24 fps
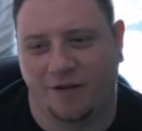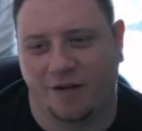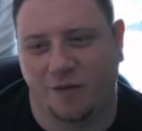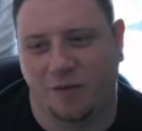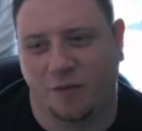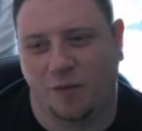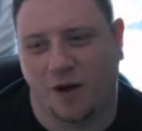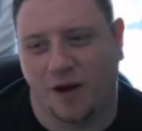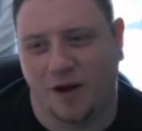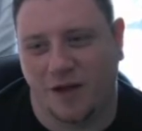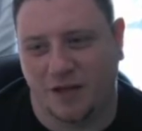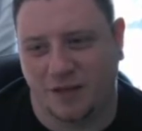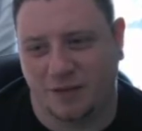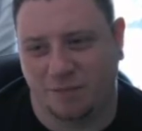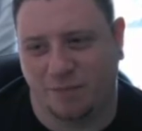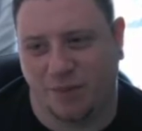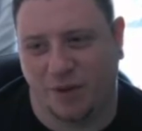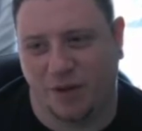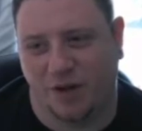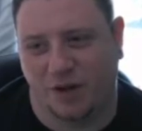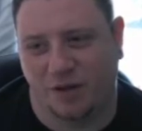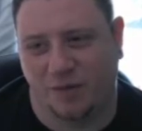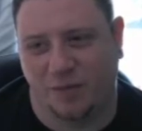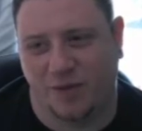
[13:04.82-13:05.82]
wise
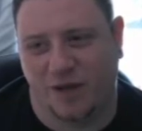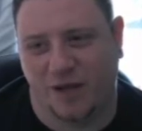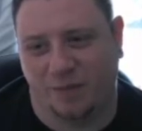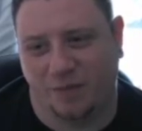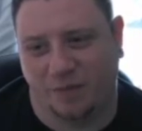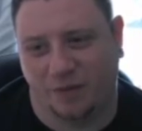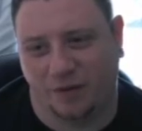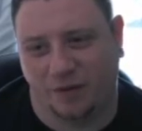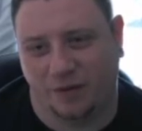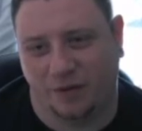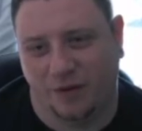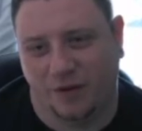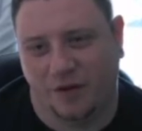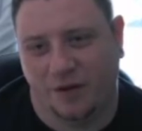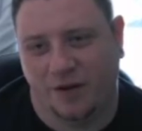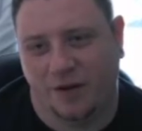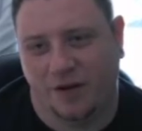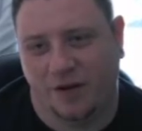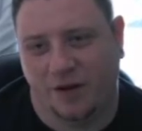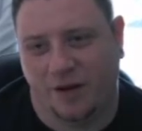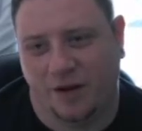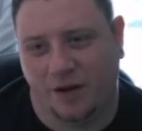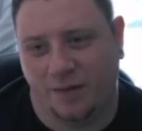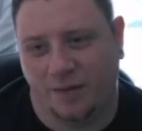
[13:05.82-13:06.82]
bird people.
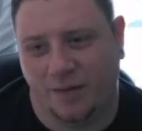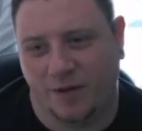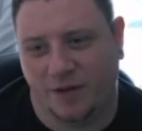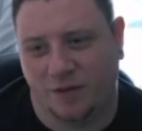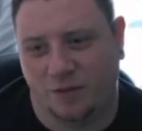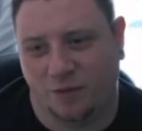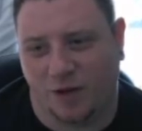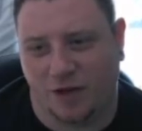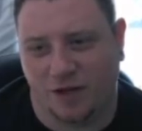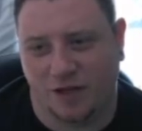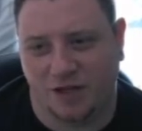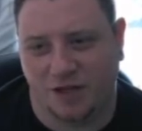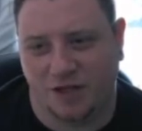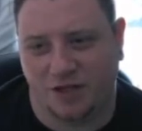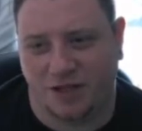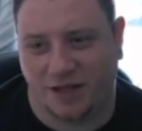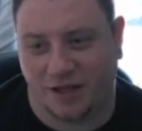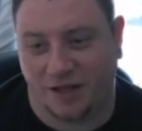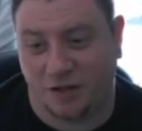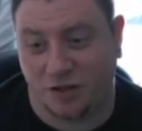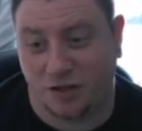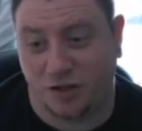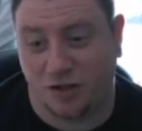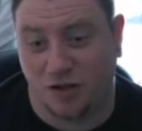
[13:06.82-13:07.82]
It's why she's
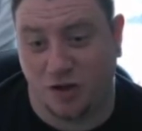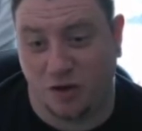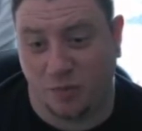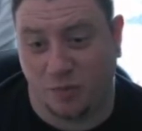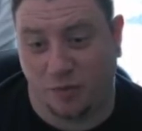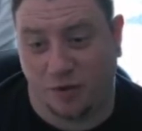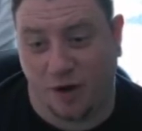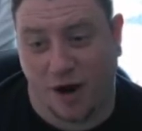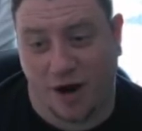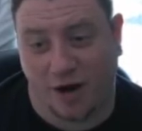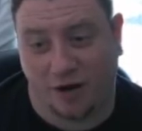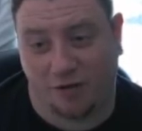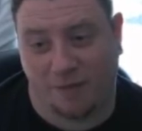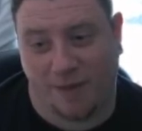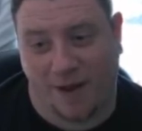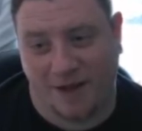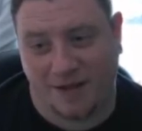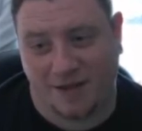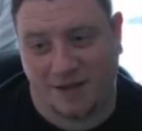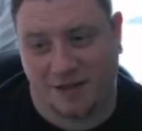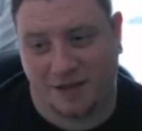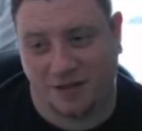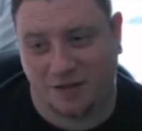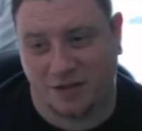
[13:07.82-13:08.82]
like super
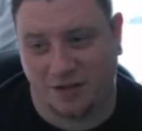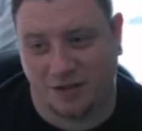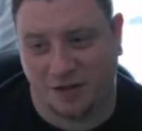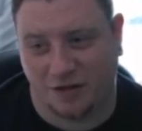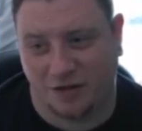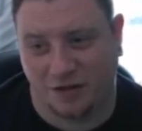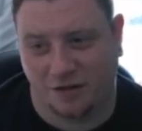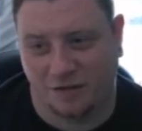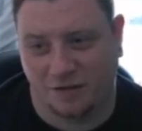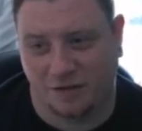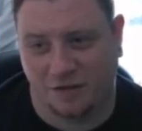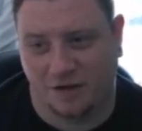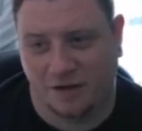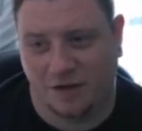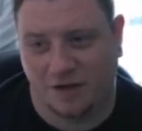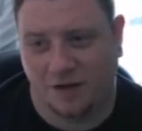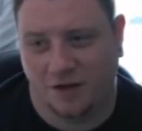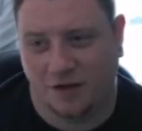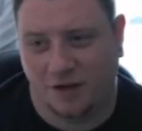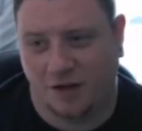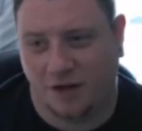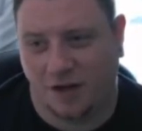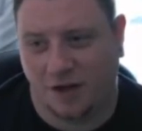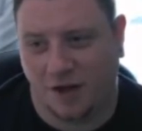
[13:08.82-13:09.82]
acrobatic and stuff.
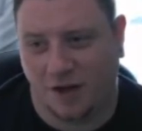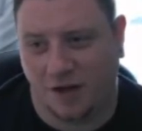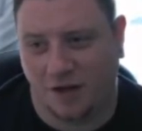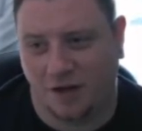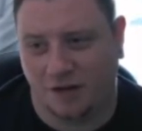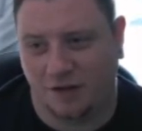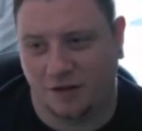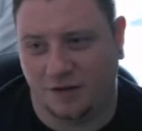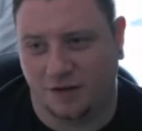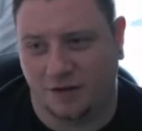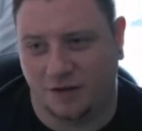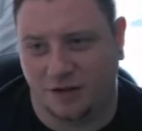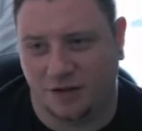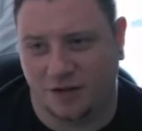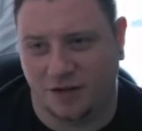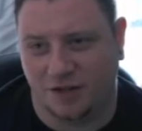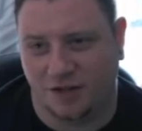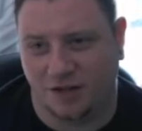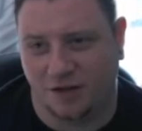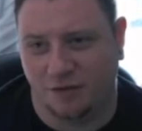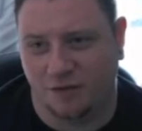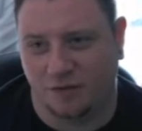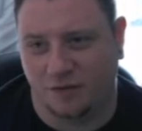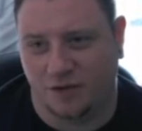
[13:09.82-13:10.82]
And the
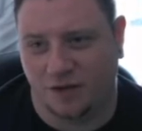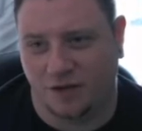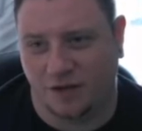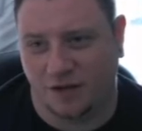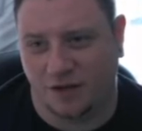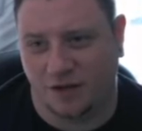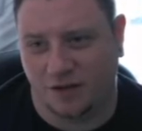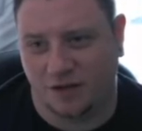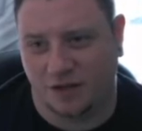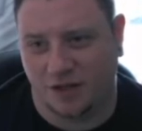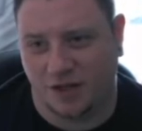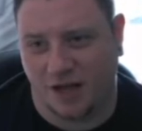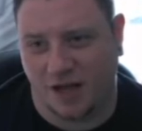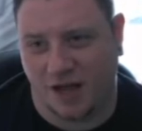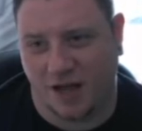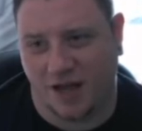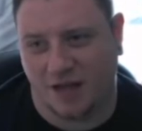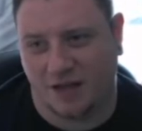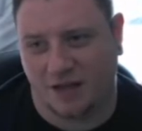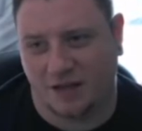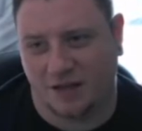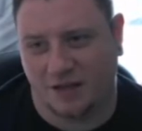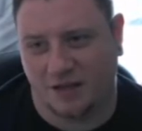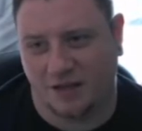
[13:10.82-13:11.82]
suit that she
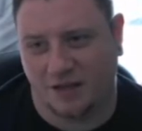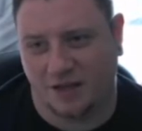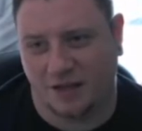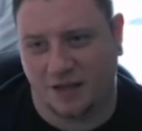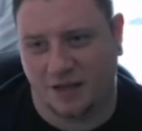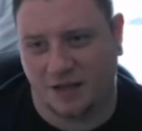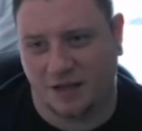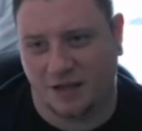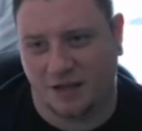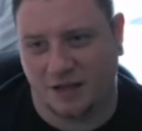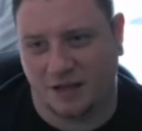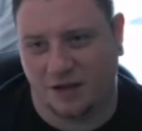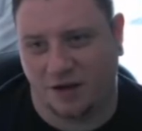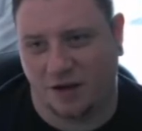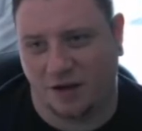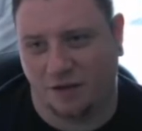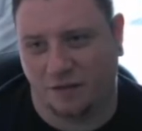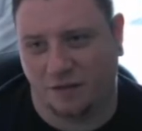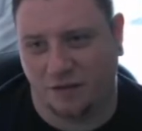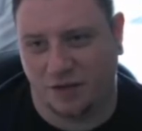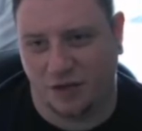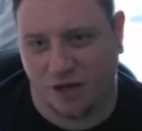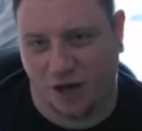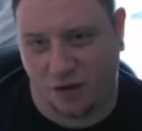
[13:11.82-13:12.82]
has is
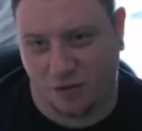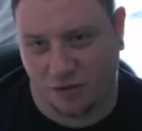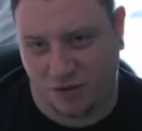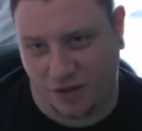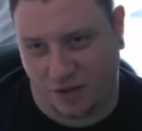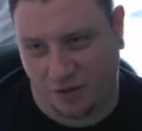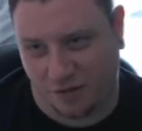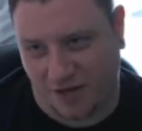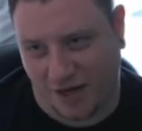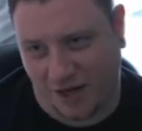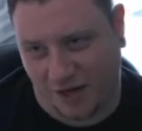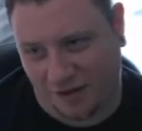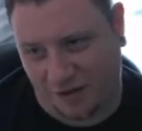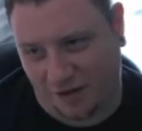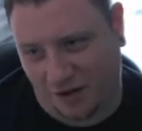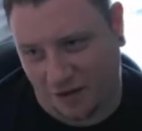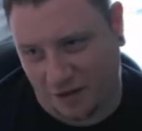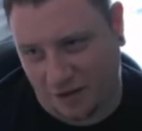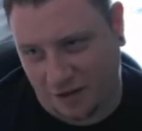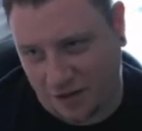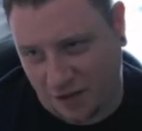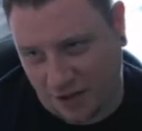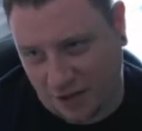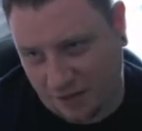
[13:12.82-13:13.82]
of Chozo
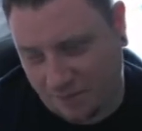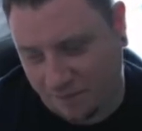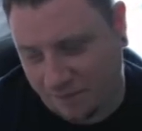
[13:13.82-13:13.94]
technology.